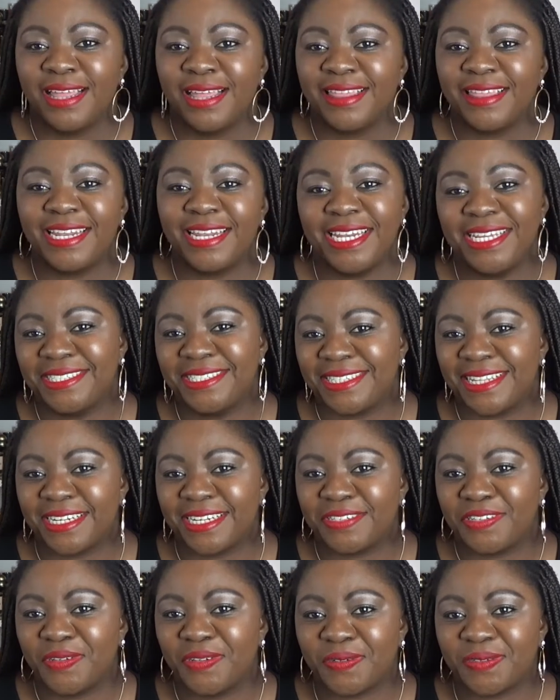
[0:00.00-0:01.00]
The
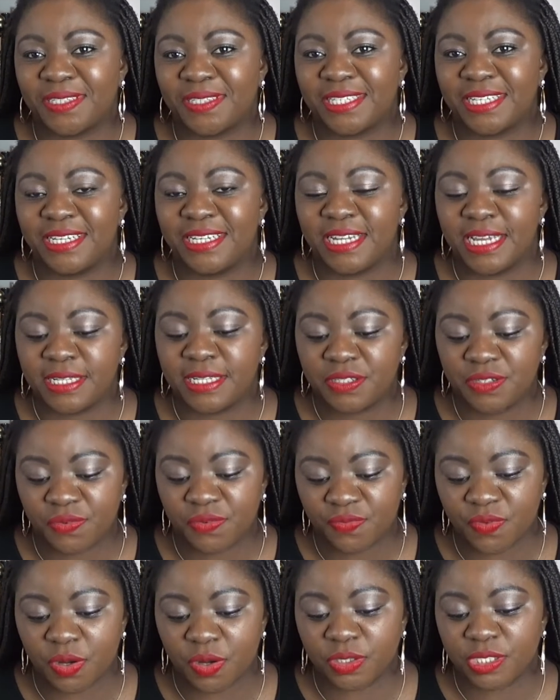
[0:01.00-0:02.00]
listed notes in this,
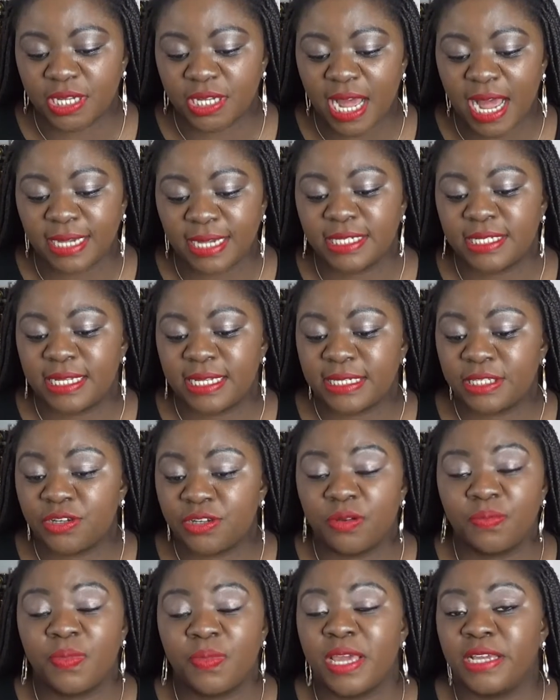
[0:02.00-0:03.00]
you've got at the
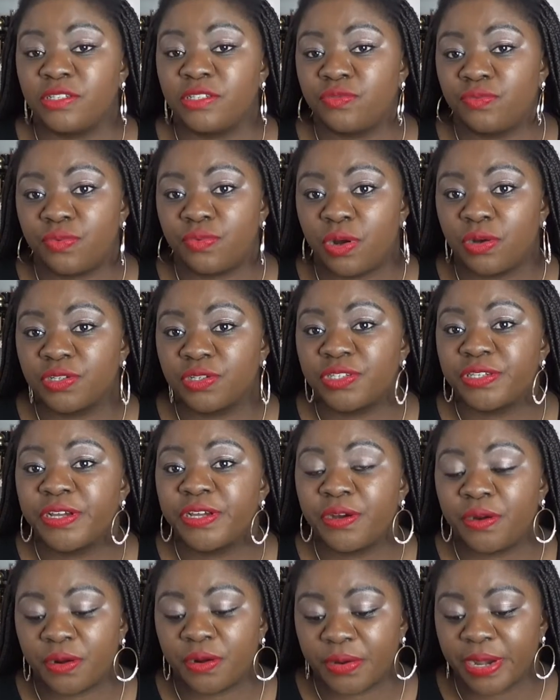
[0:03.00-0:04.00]
top there's rose,
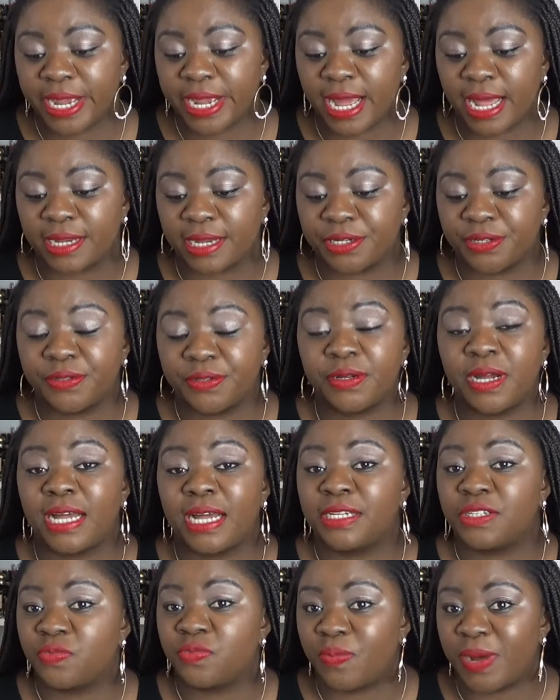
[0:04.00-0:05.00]
oregano
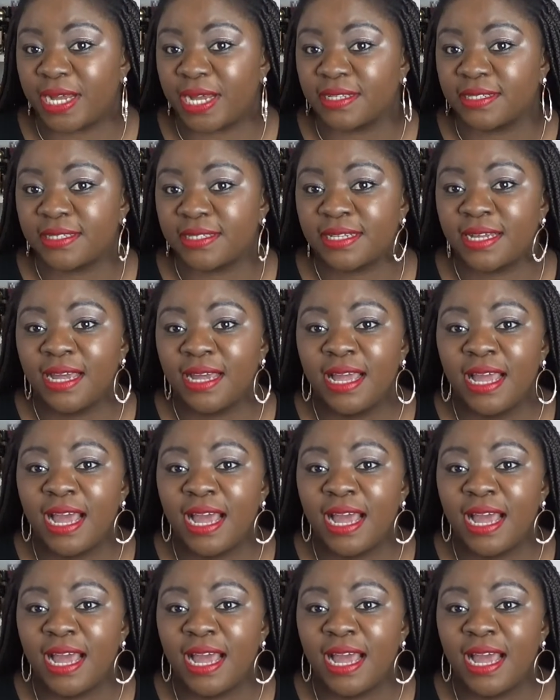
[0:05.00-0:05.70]
and musk,